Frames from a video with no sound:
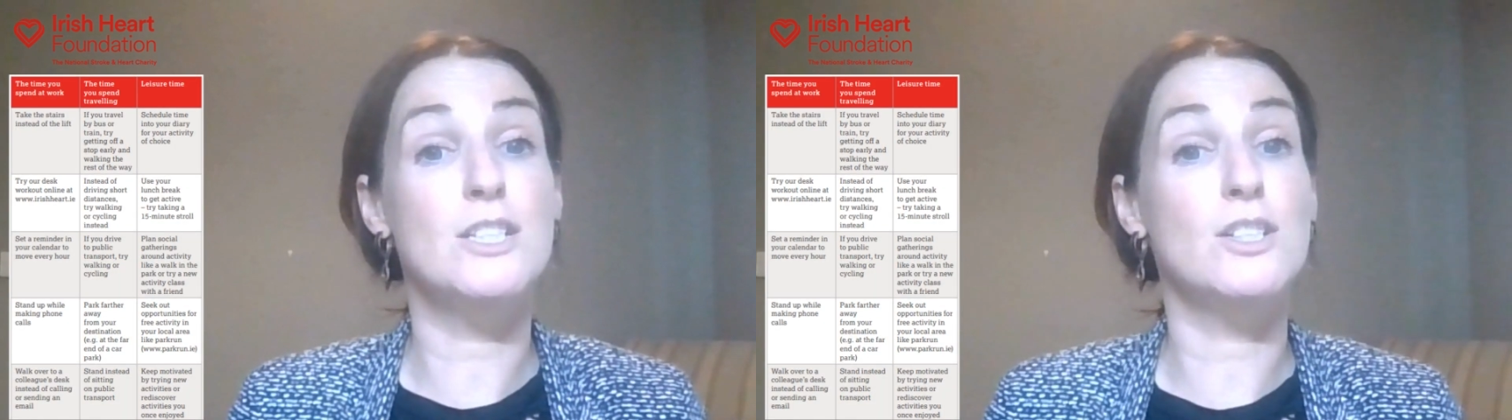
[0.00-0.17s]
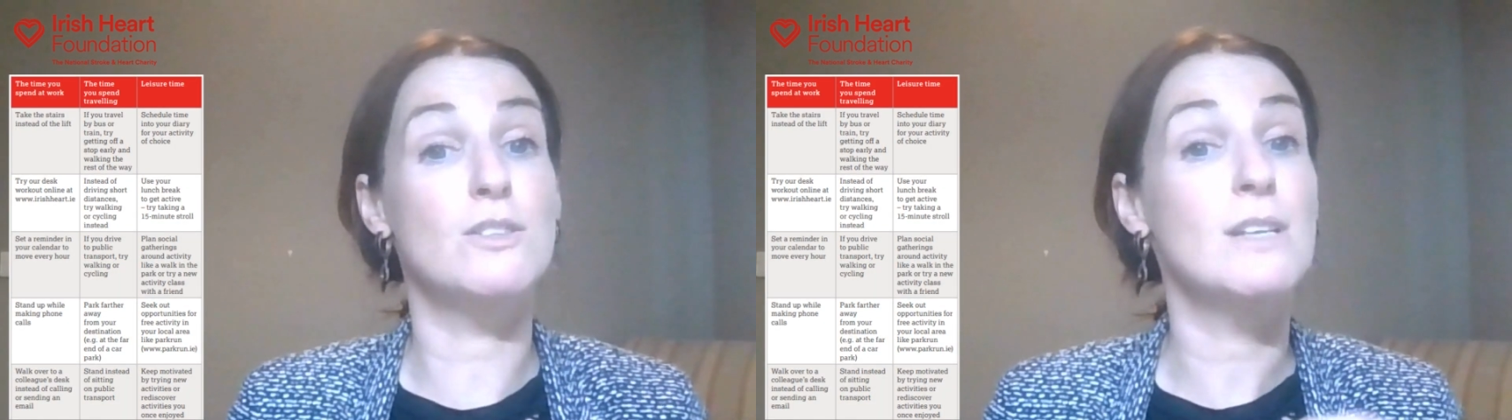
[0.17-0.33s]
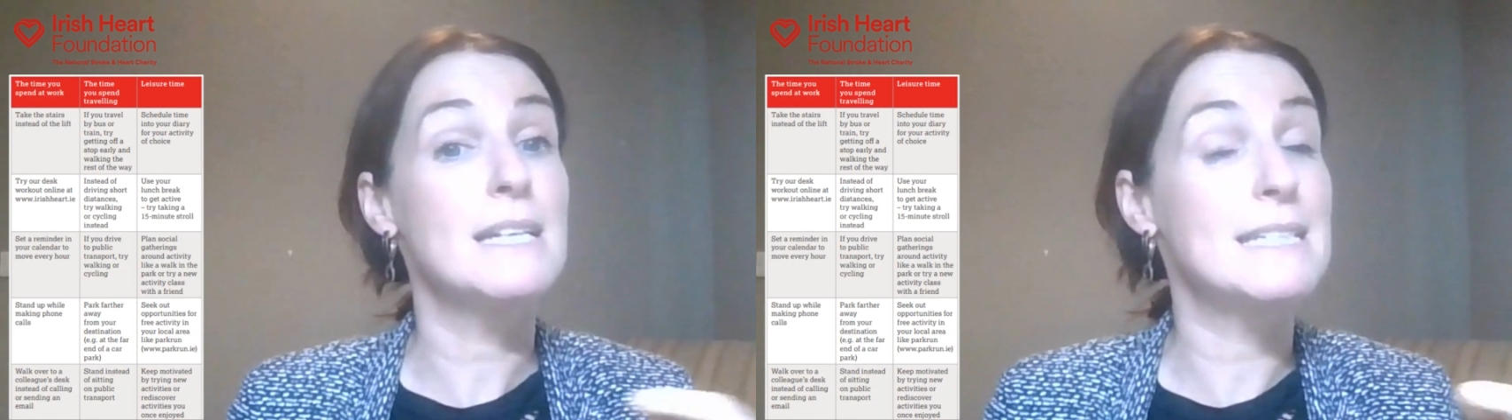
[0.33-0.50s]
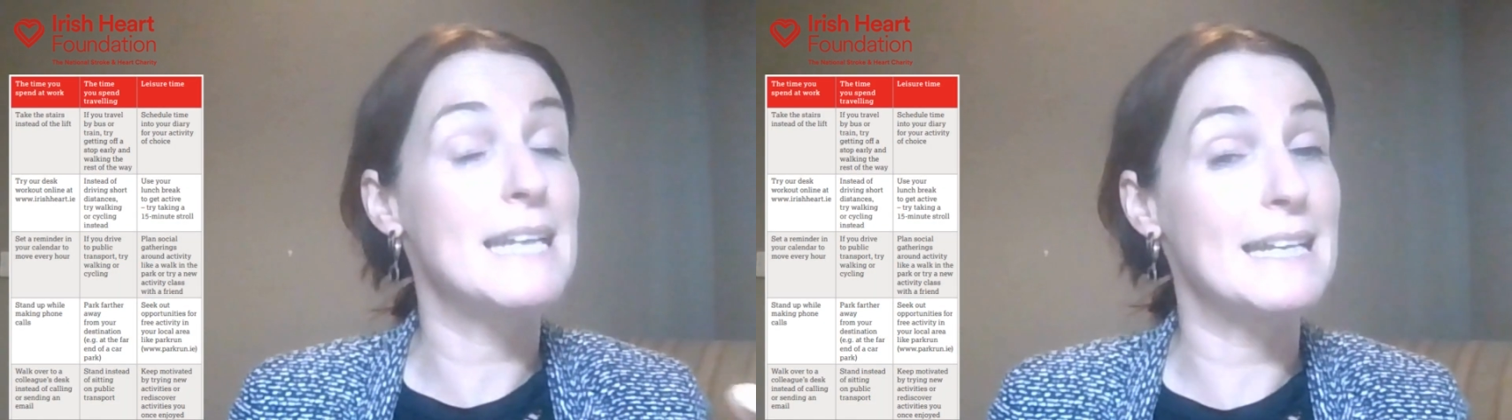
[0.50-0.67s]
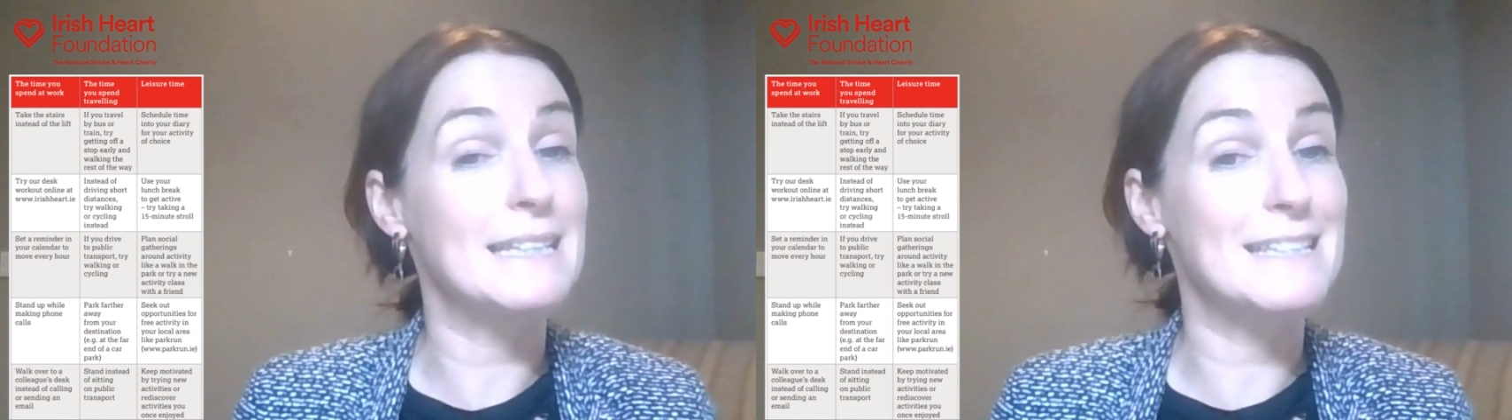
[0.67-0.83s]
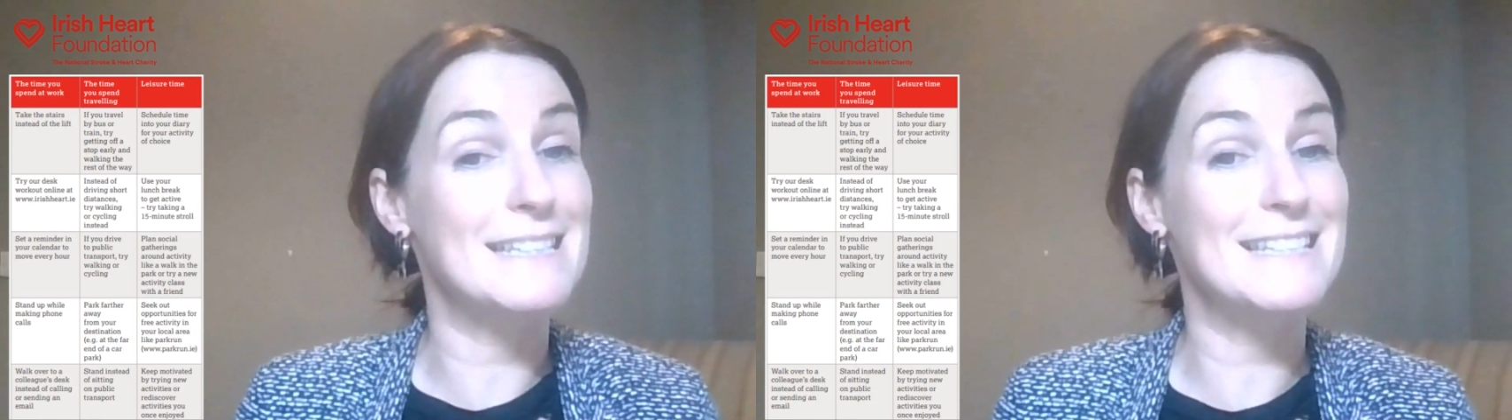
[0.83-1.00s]
to
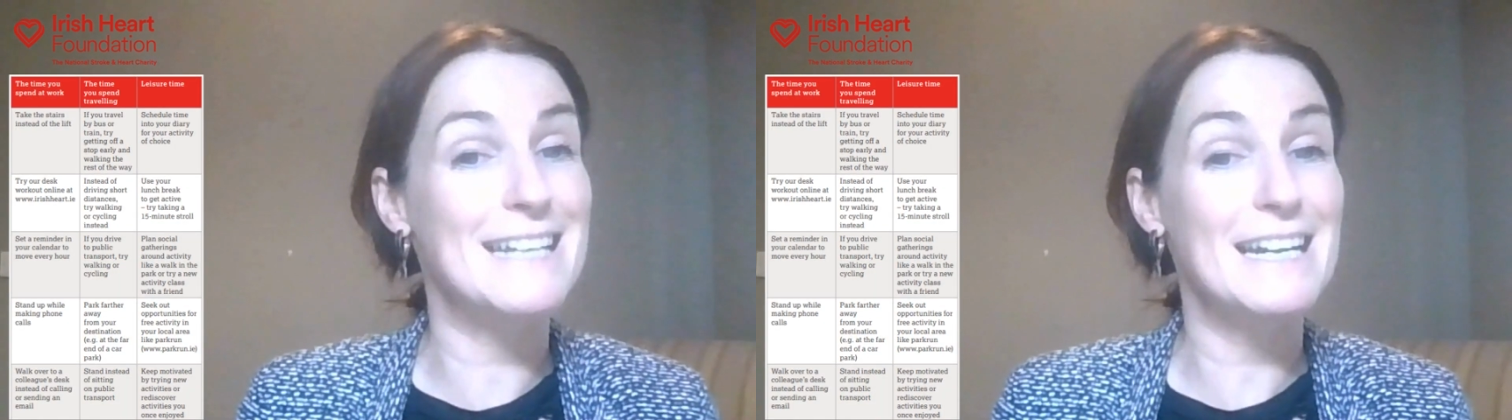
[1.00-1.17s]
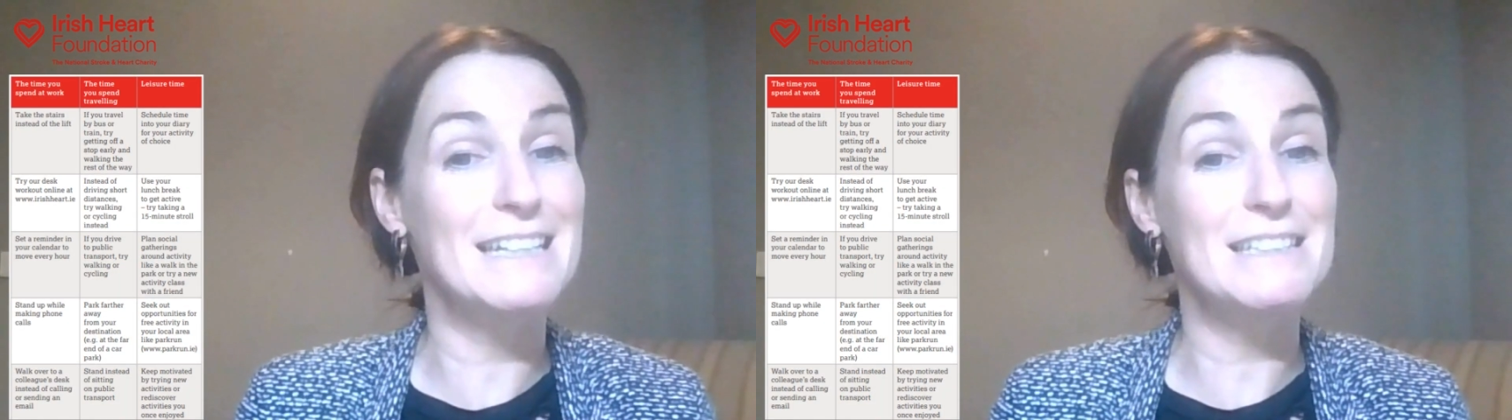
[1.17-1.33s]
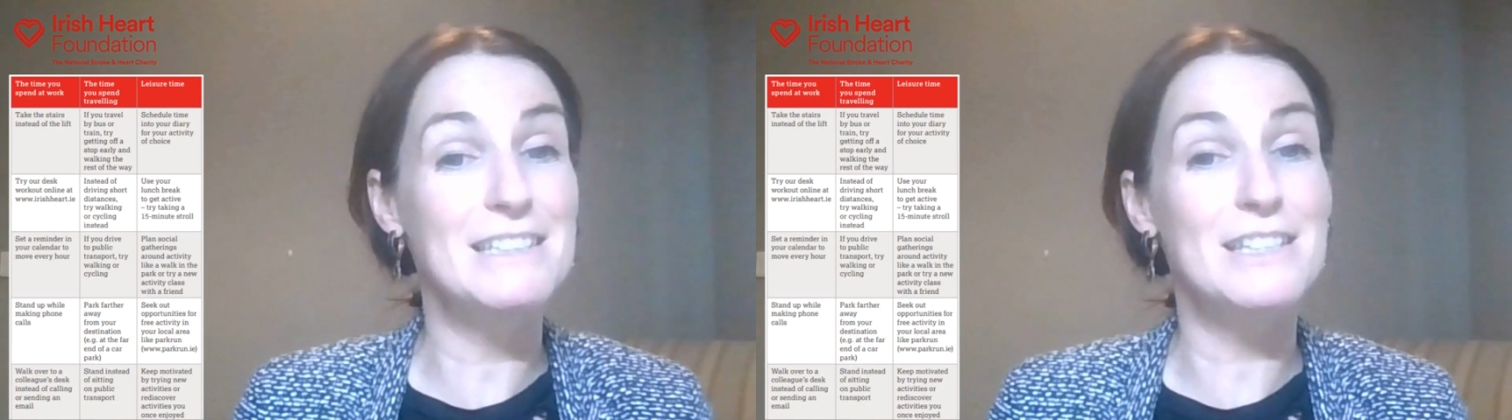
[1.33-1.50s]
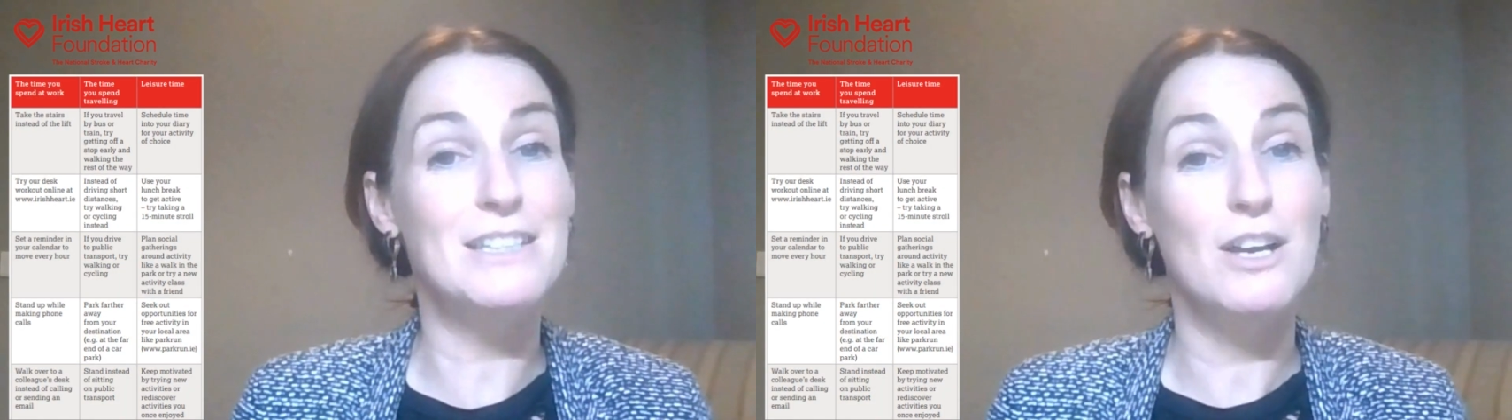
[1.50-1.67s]
take the stairs